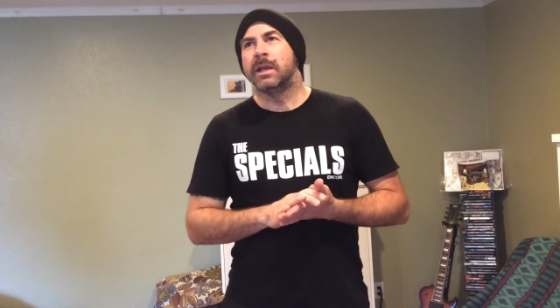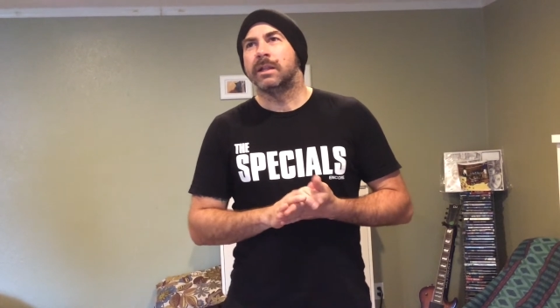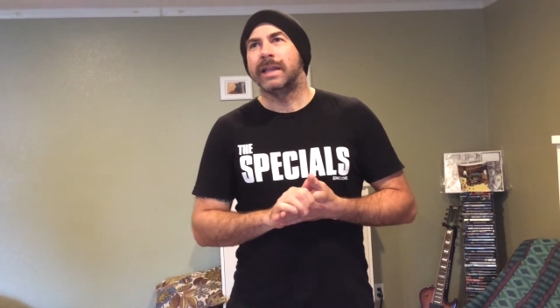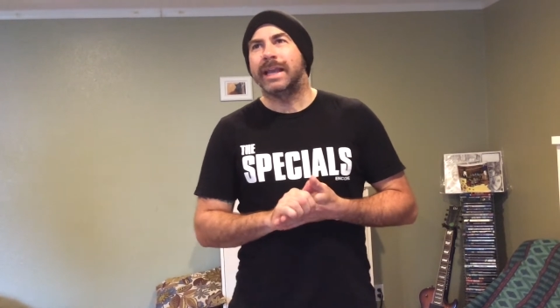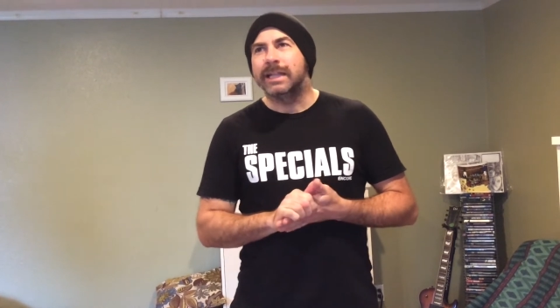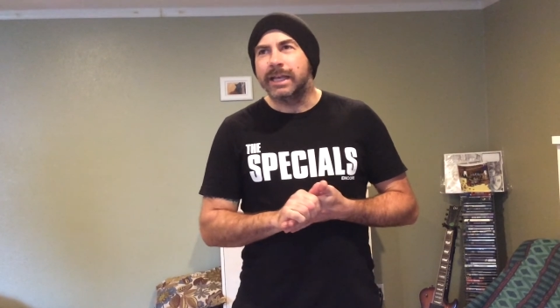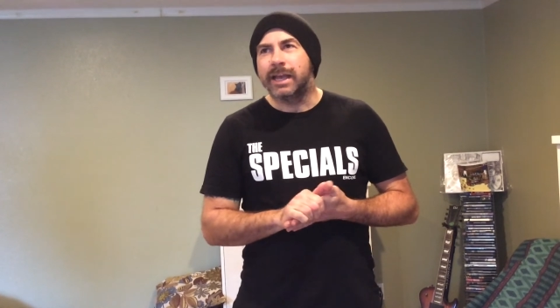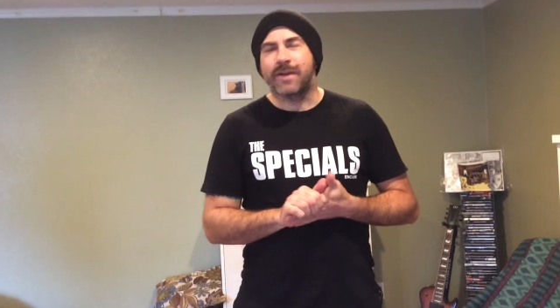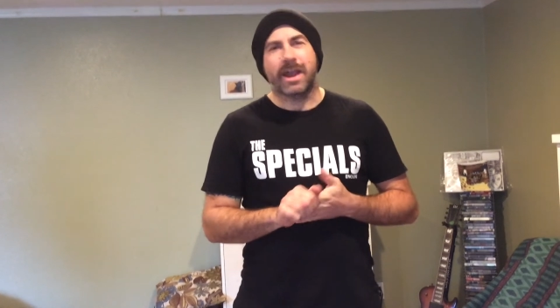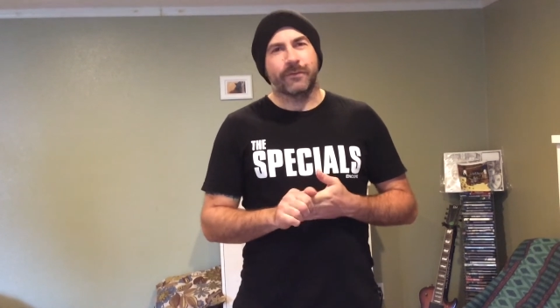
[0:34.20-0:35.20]
lately,
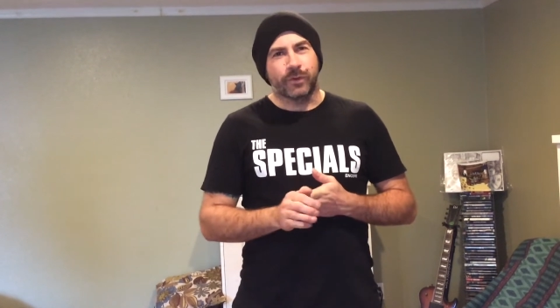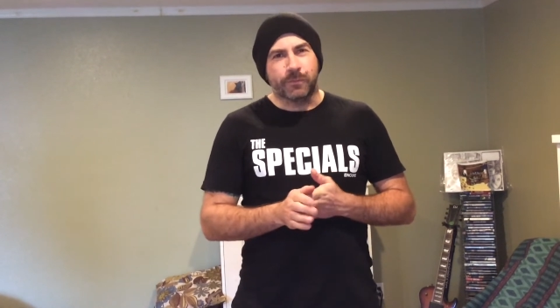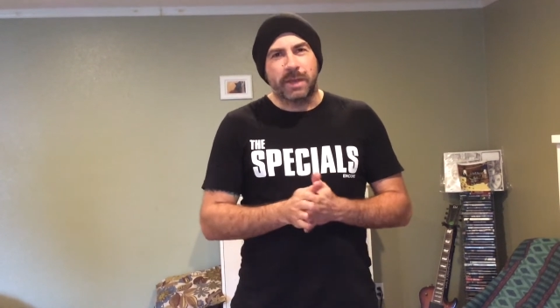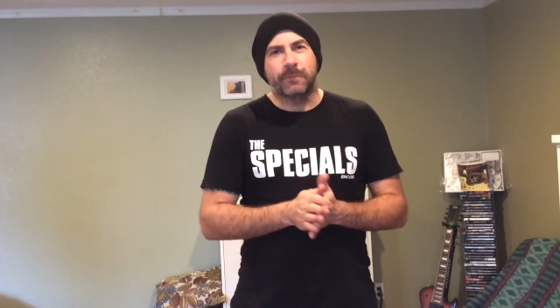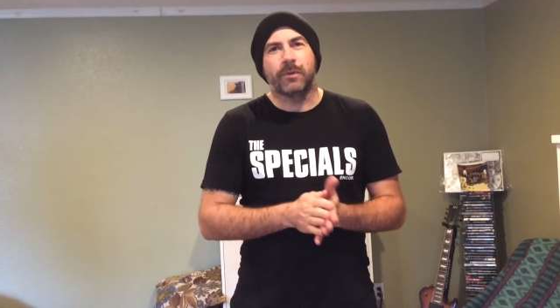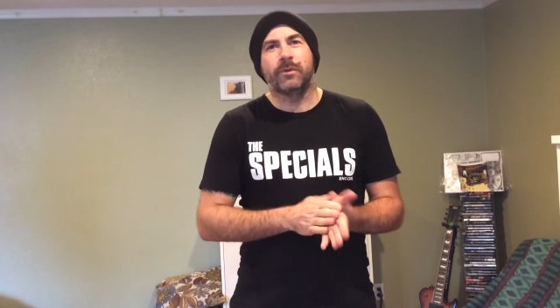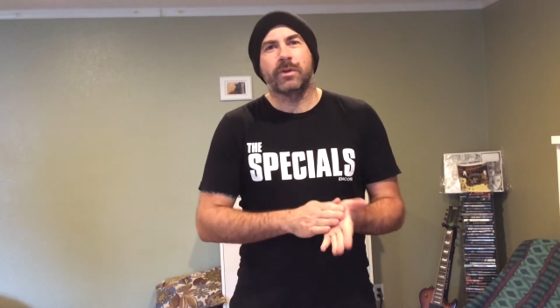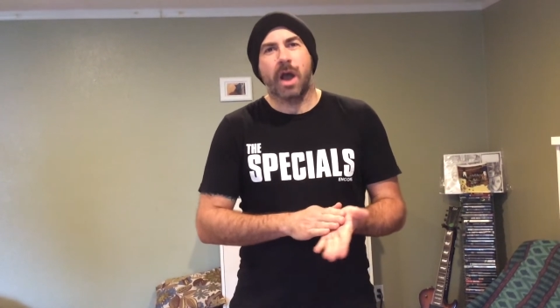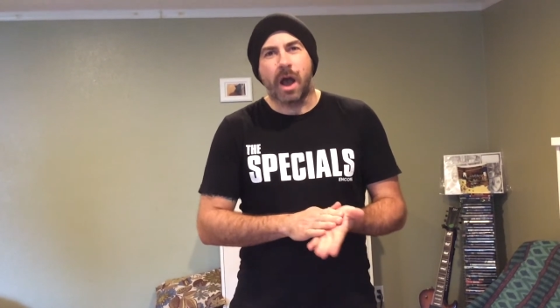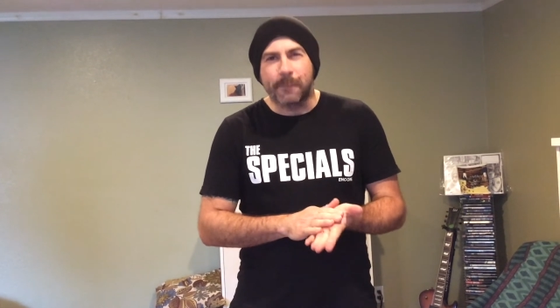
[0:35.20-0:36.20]
I've had a few people
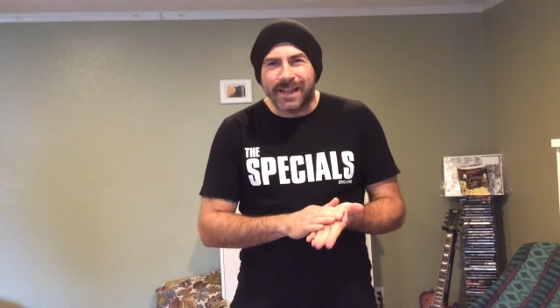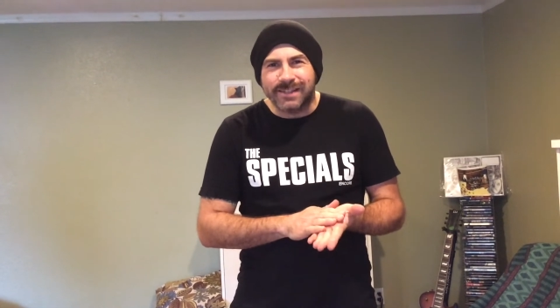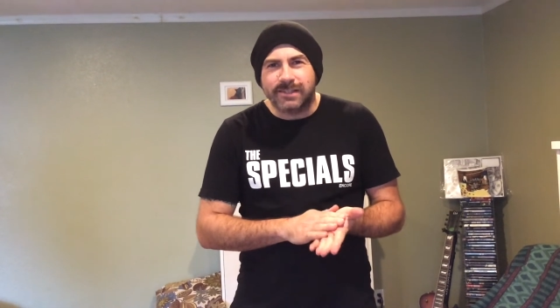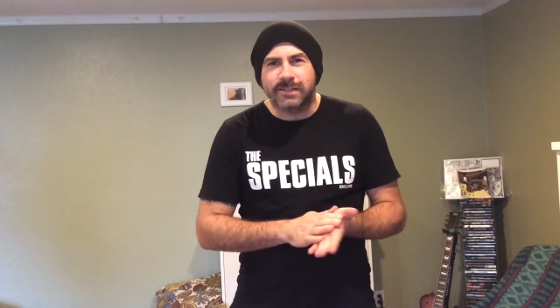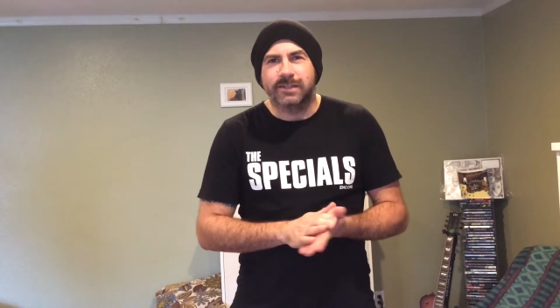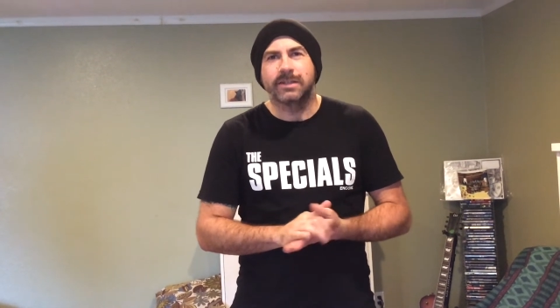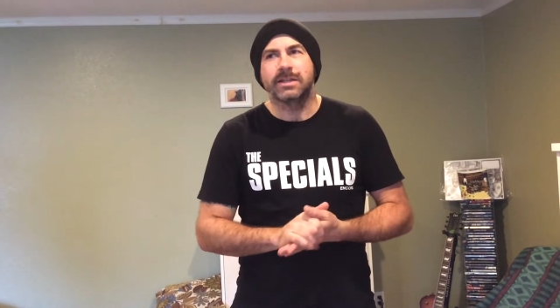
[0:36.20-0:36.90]
comment,